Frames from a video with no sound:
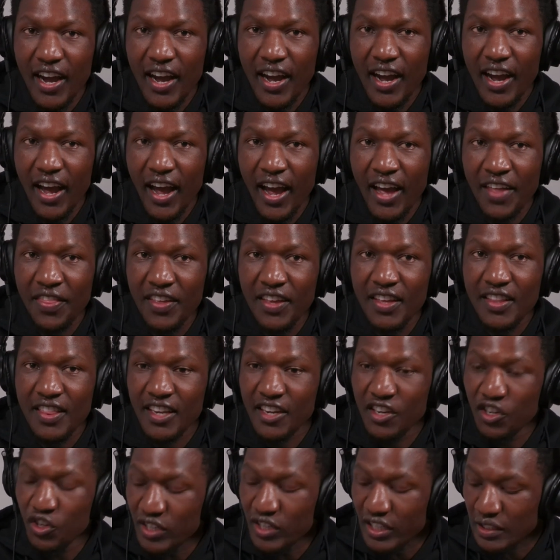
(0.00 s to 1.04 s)
I think they did
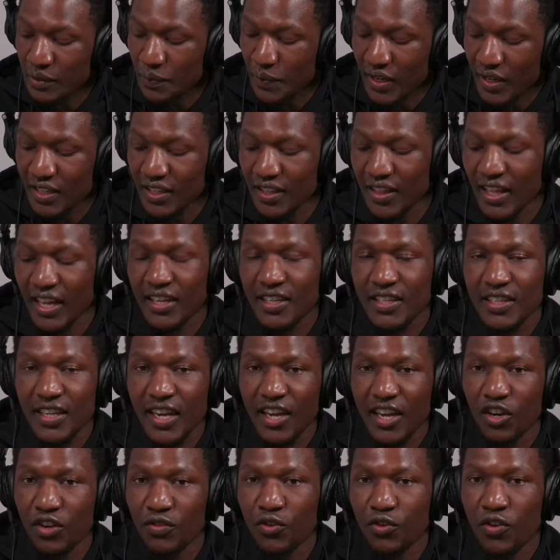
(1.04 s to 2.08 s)
not expect that kind
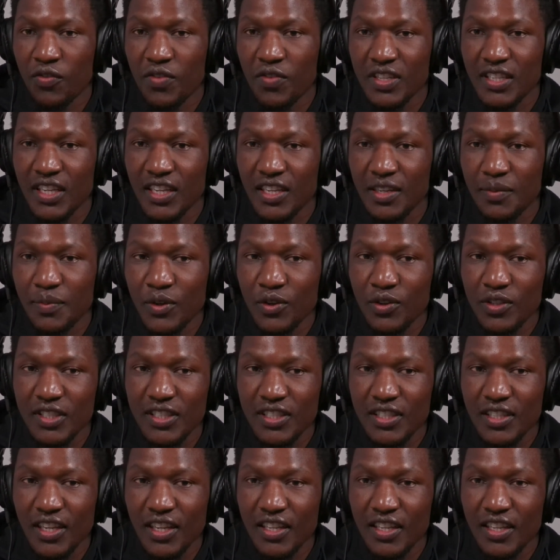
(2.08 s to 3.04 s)
of oversight, because